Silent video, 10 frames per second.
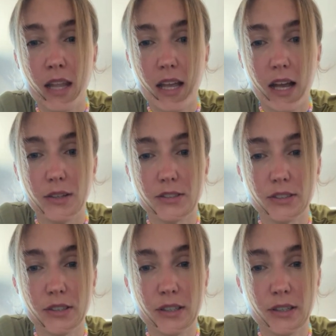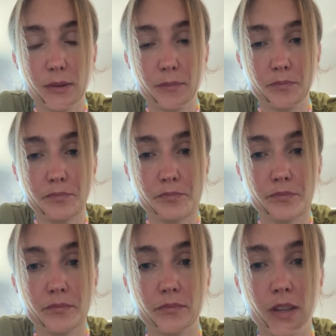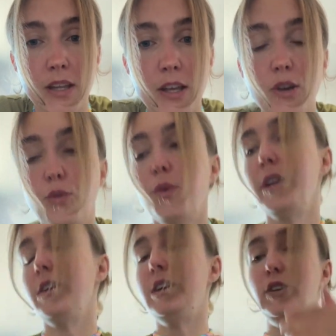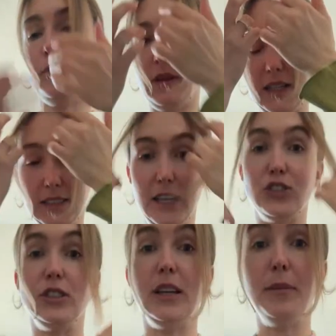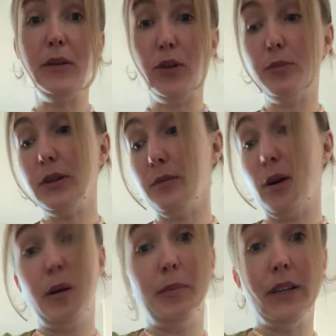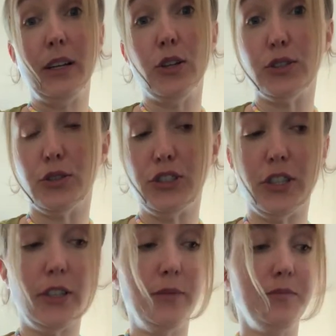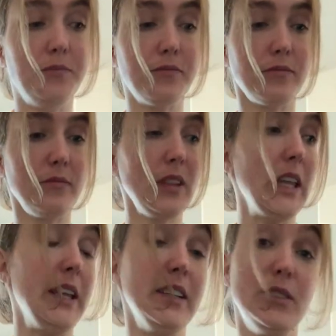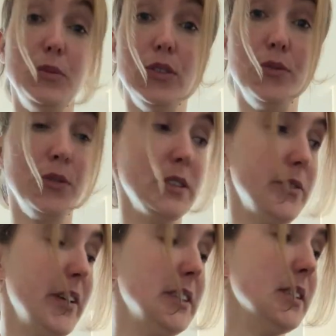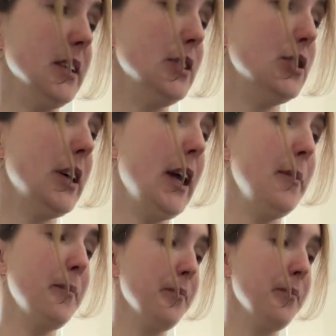How's the weather at your place, Ashley? I mean, we're probably pretty close to each other. Here it's beautiful. It's very sunny today.